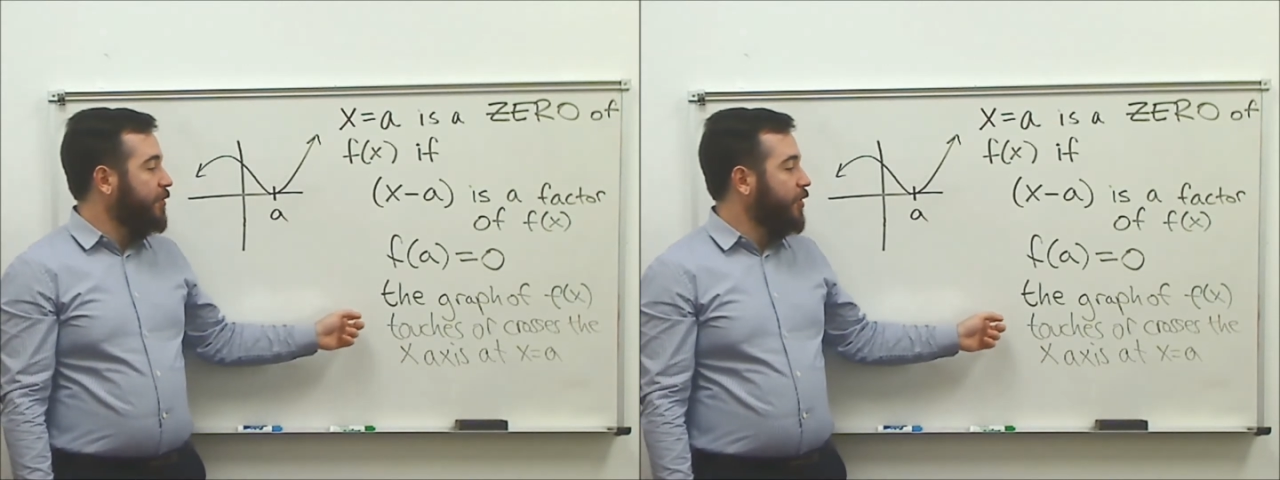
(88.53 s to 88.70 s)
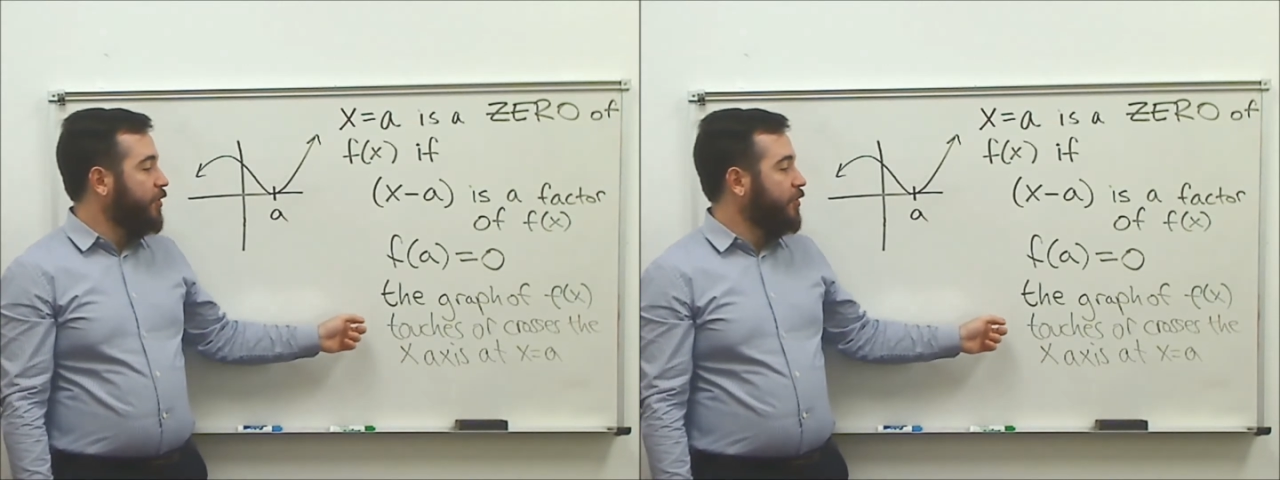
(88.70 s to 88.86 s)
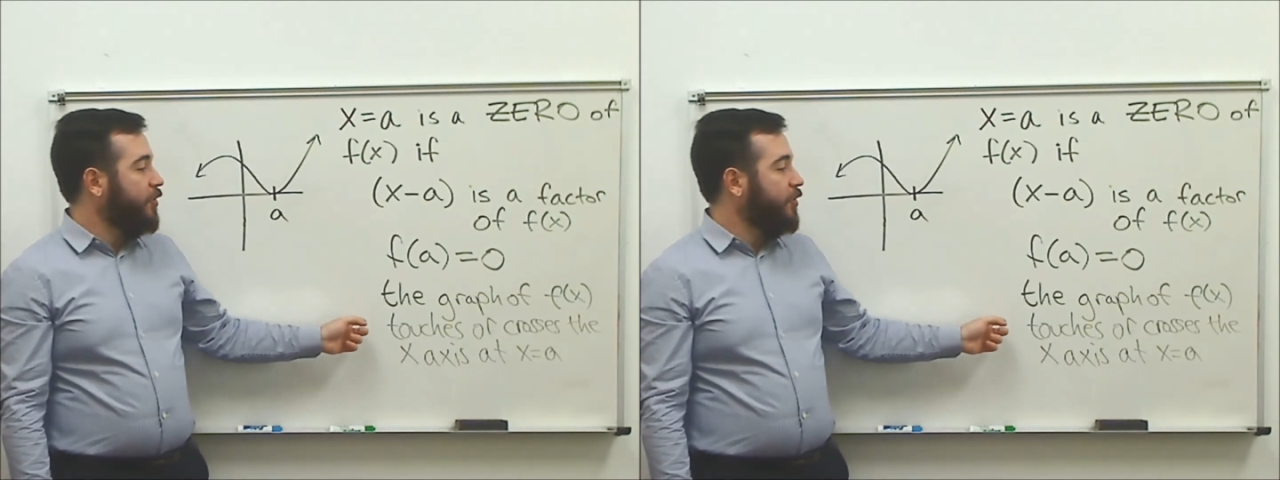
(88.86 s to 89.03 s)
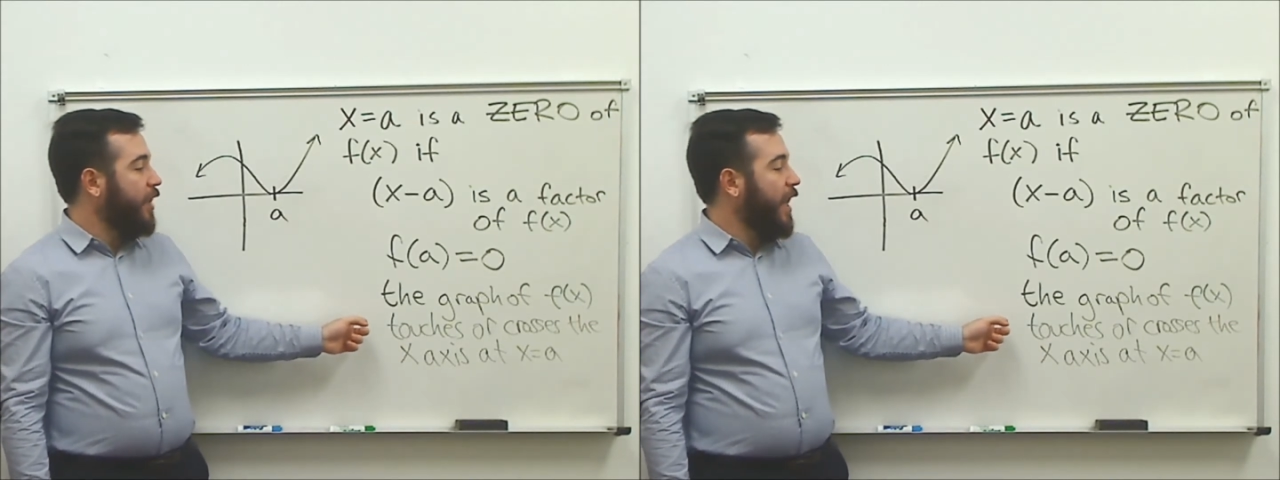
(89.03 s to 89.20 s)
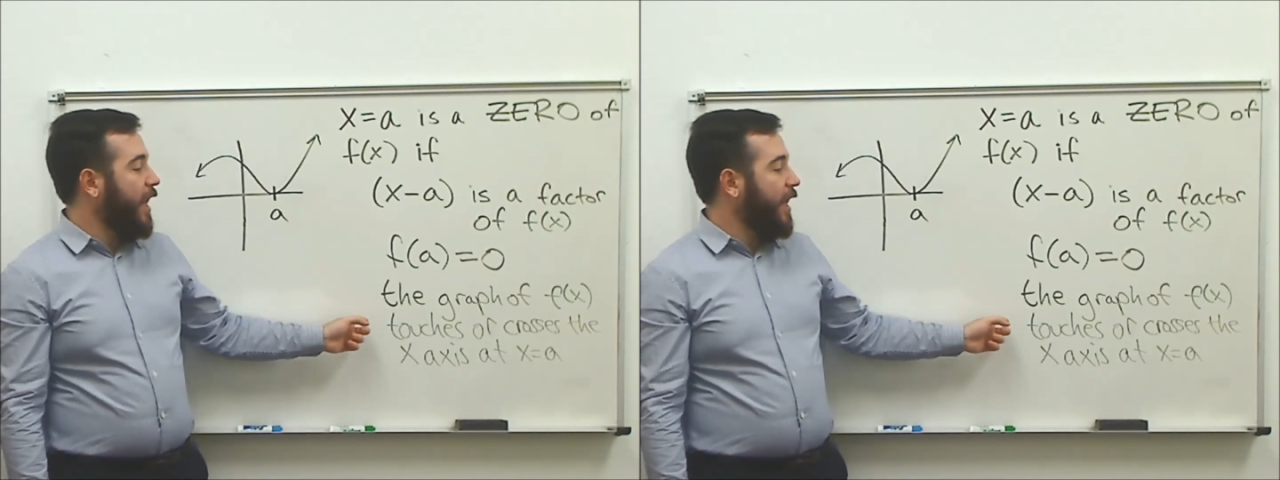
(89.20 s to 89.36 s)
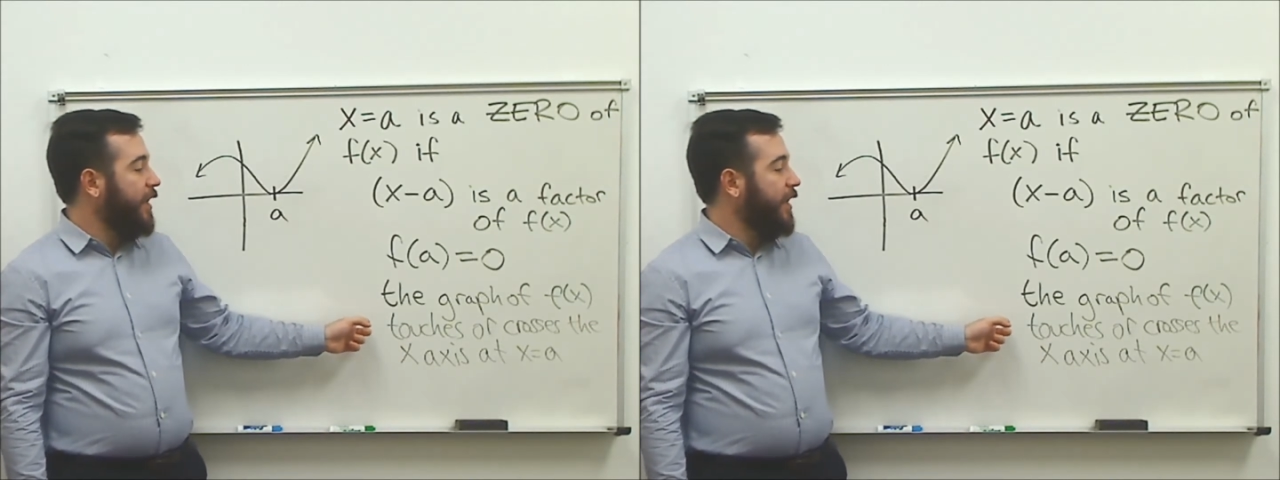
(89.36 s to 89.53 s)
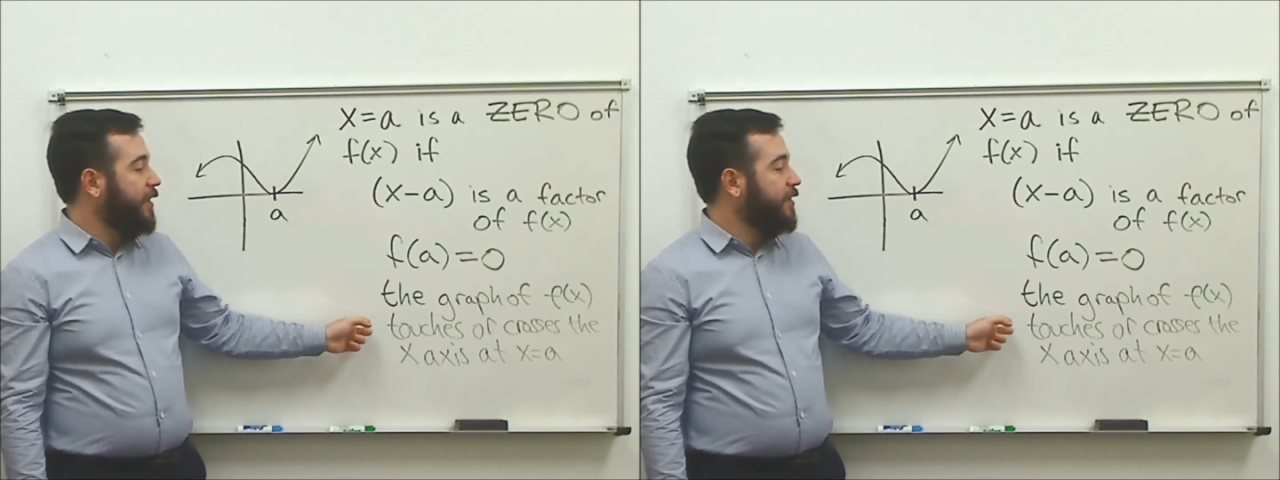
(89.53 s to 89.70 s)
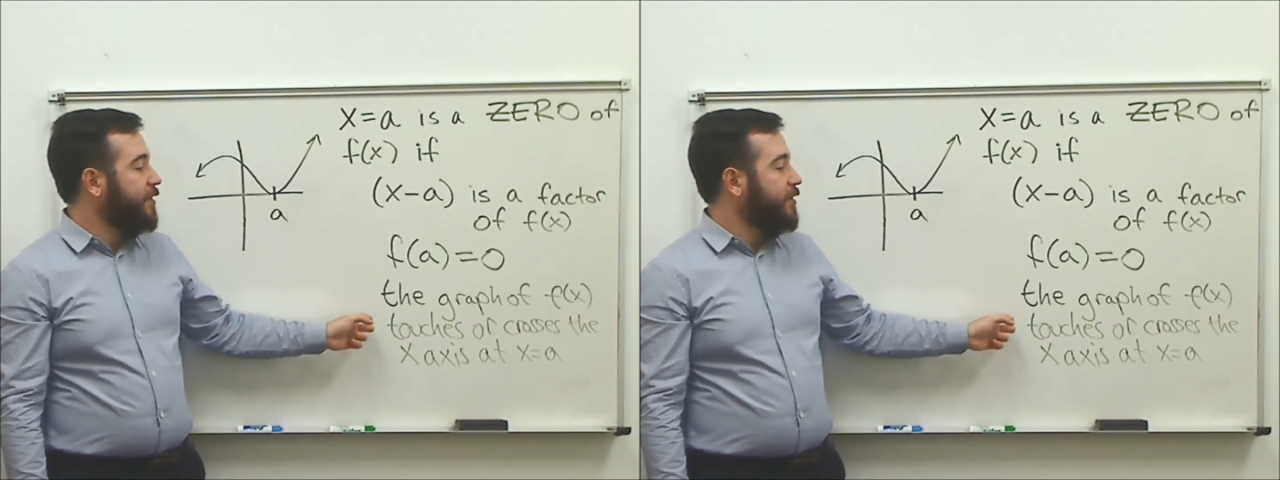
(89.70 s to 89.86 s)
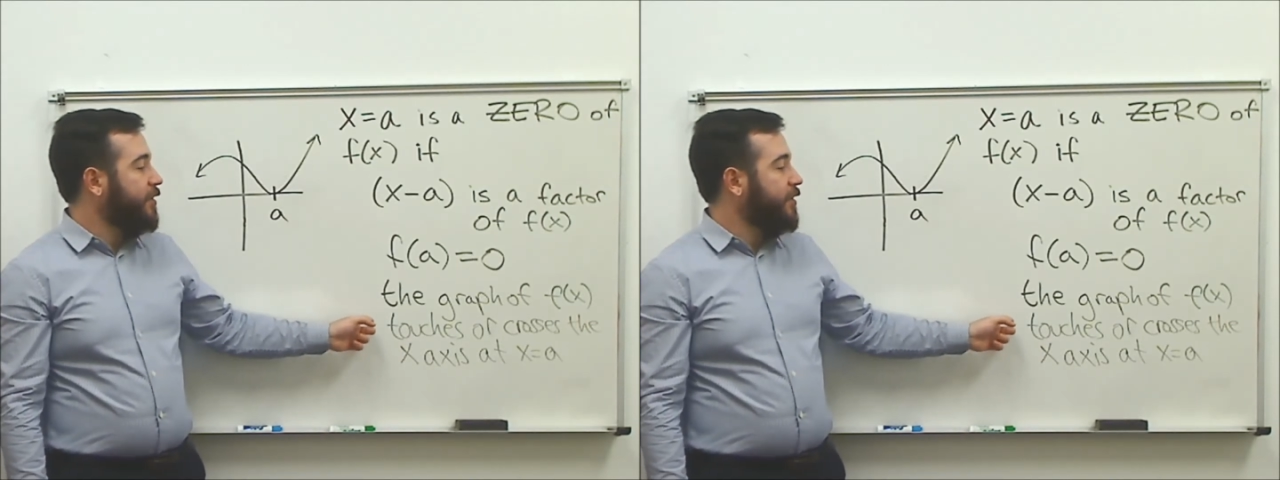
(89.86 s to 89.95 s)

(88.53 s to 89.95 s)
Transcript: you're asked,